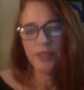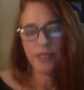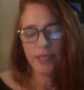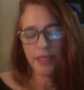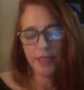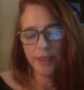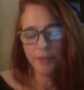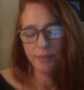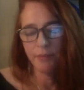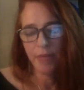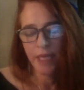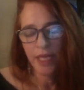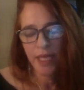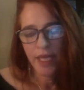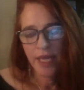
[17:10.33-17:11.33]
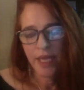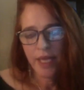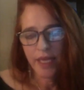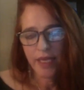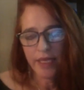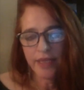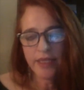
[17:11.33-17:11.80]

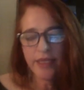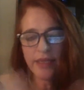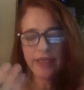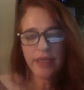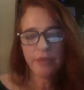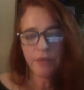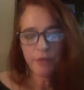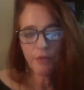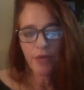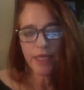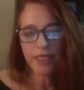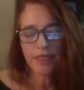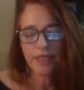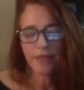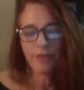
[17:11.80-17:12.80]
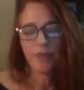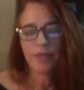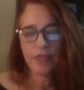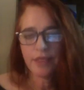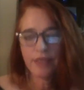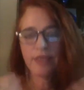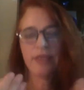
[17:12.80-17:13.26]
and then they would write
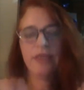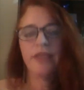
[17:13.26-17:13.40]
something